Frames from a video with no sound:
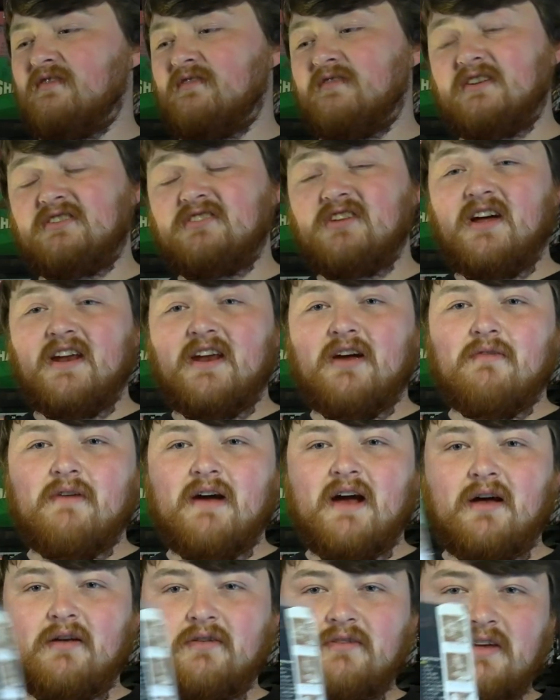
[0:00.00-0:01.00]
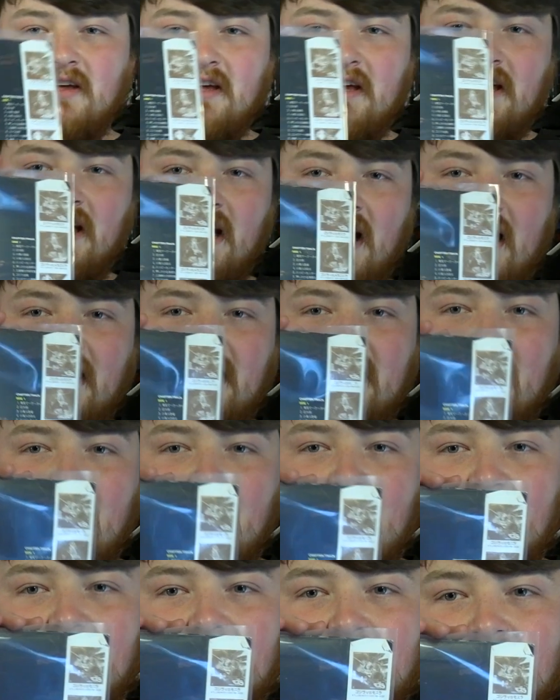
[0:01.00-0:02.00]
If I turn it around
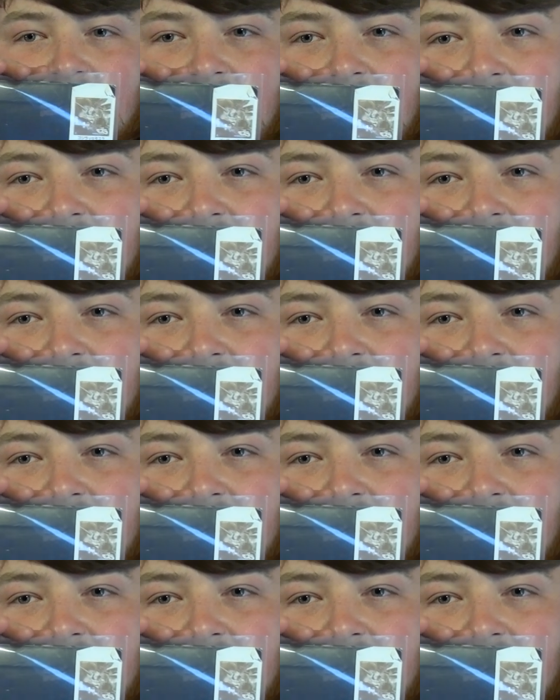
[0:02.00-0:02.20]
again,